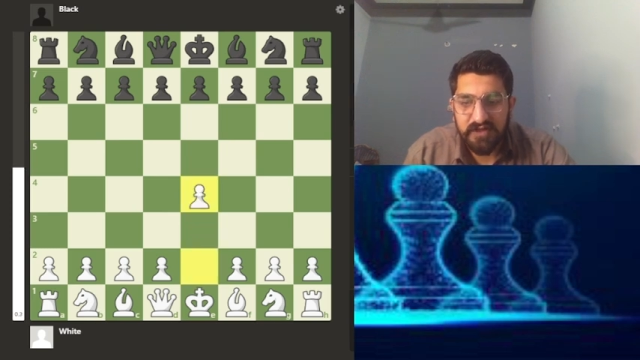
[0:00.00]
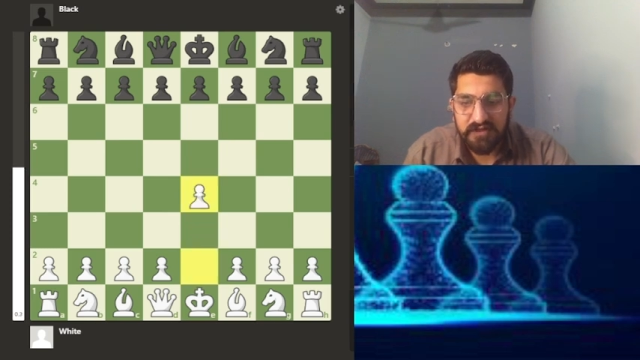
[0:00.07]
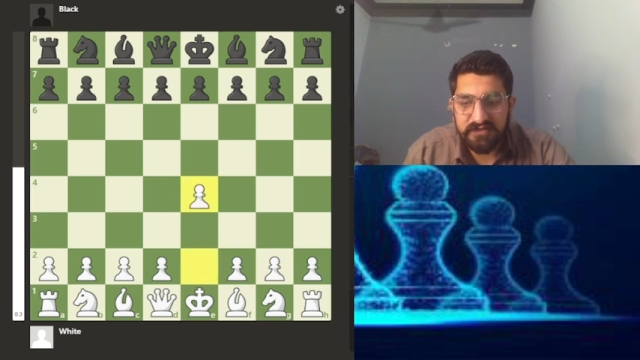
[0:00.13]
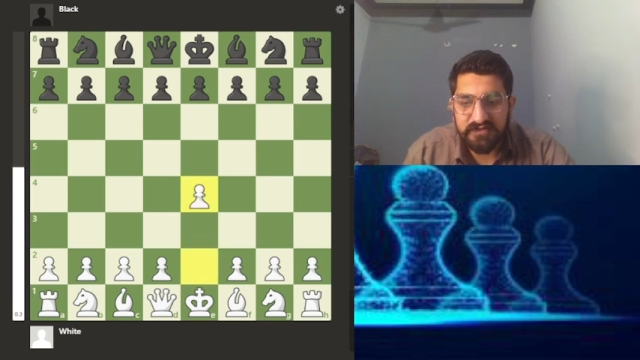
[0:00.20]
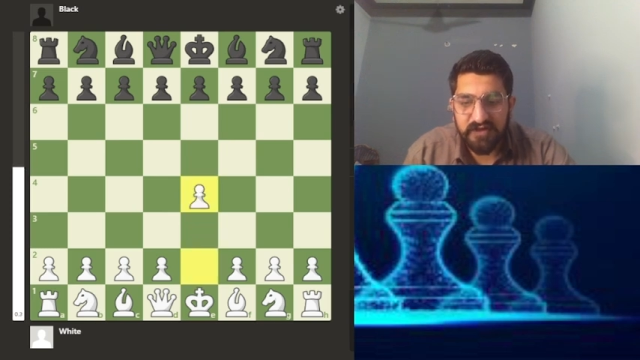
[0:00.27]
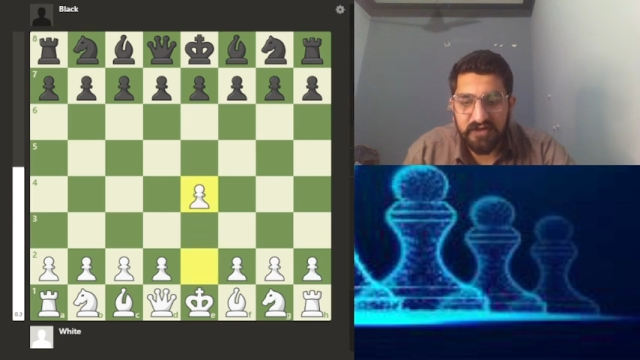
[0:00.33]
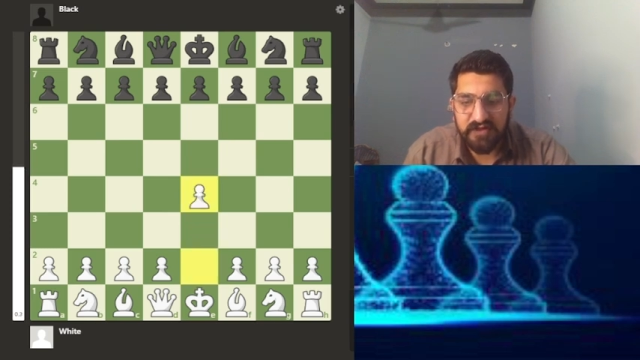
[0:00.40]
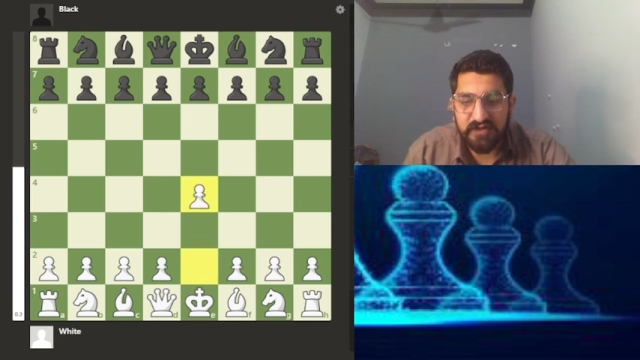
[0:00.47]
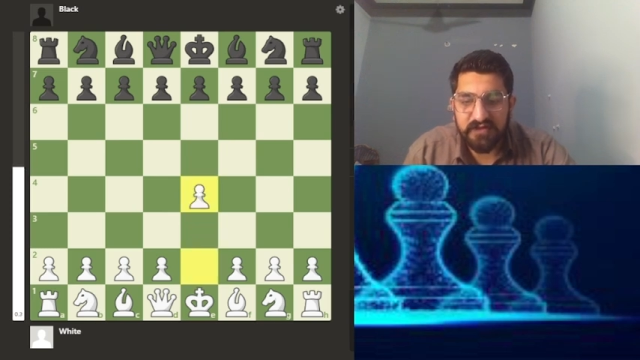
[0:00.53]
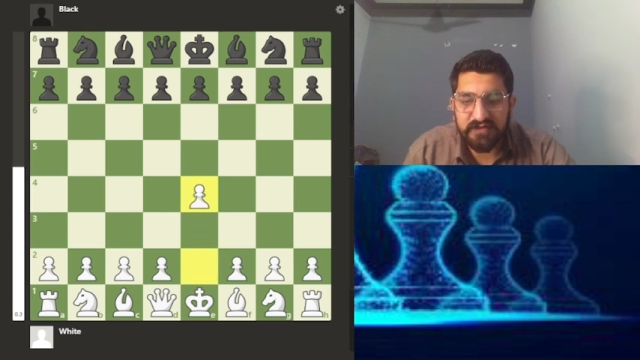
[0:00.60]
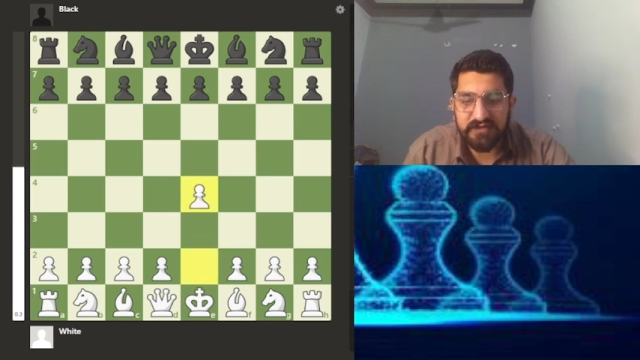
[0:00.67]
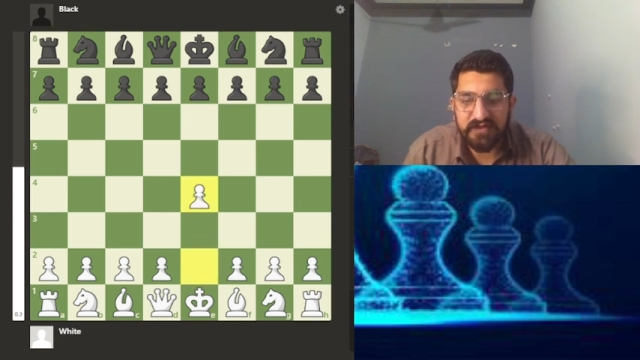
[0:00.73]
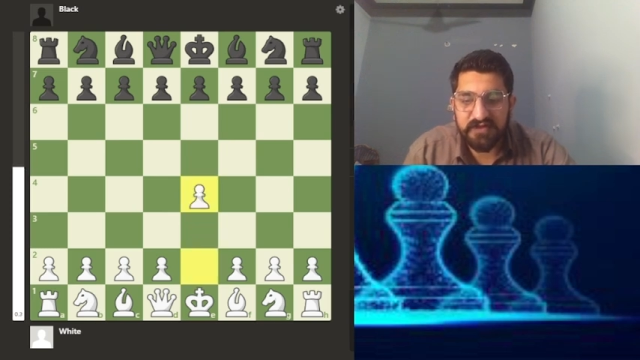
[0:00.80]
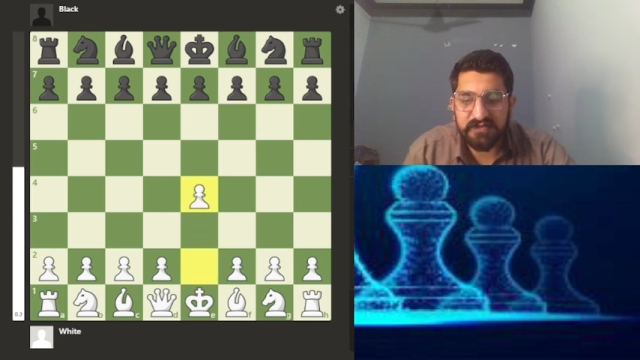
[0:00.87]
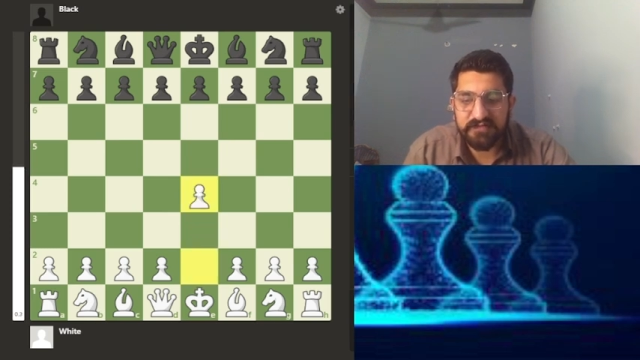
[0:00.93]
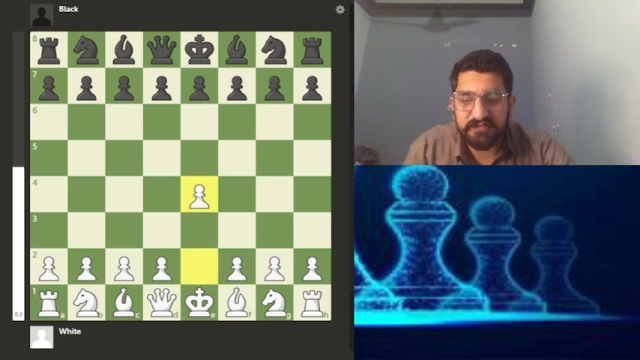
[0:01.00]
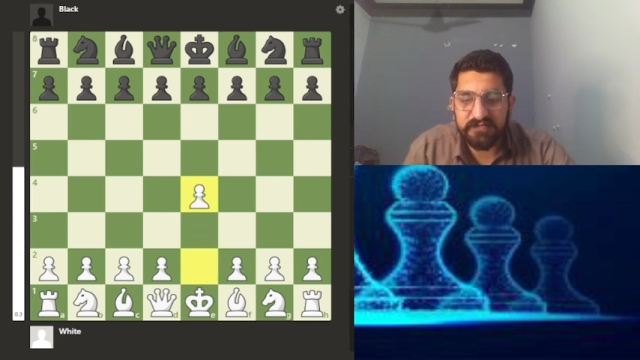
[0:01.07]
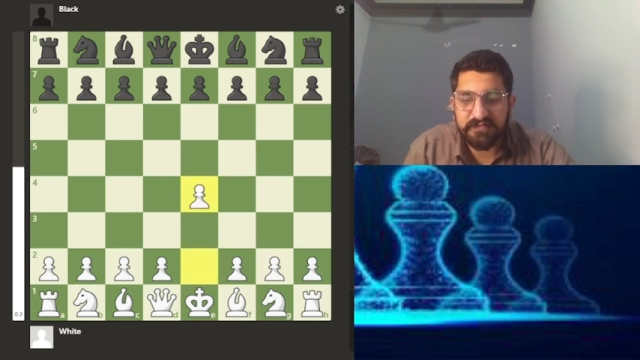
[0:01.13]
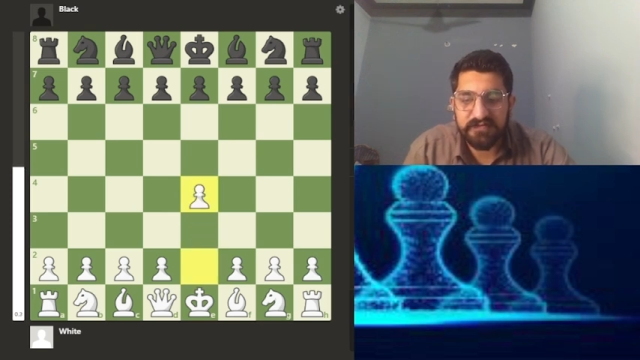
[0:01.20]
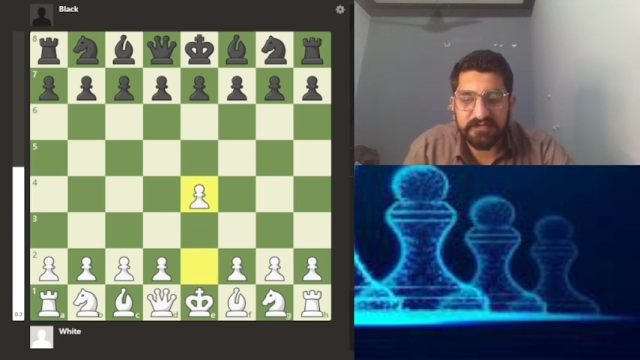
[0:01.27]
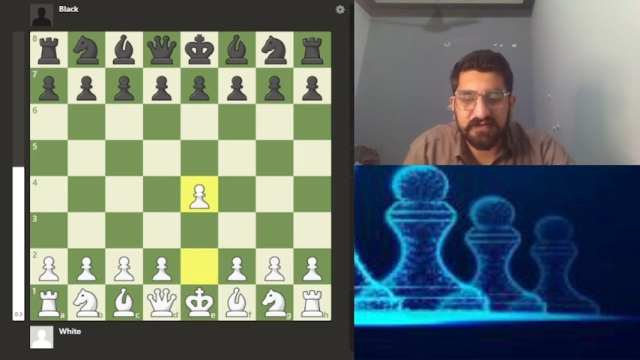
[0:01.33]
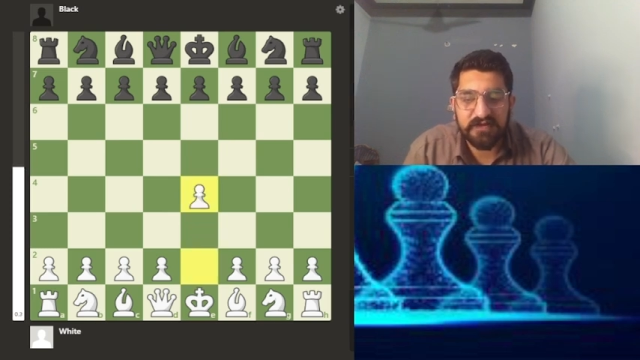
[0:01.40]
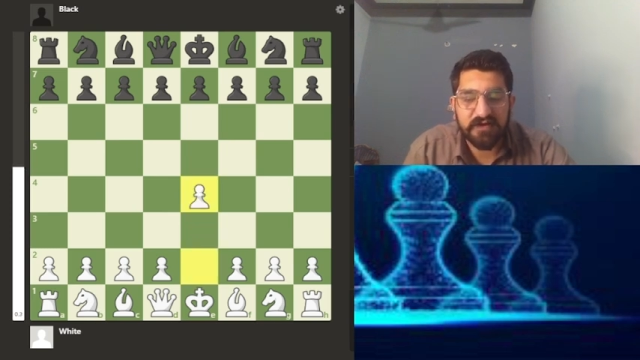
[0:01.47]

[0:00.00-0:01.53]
Then the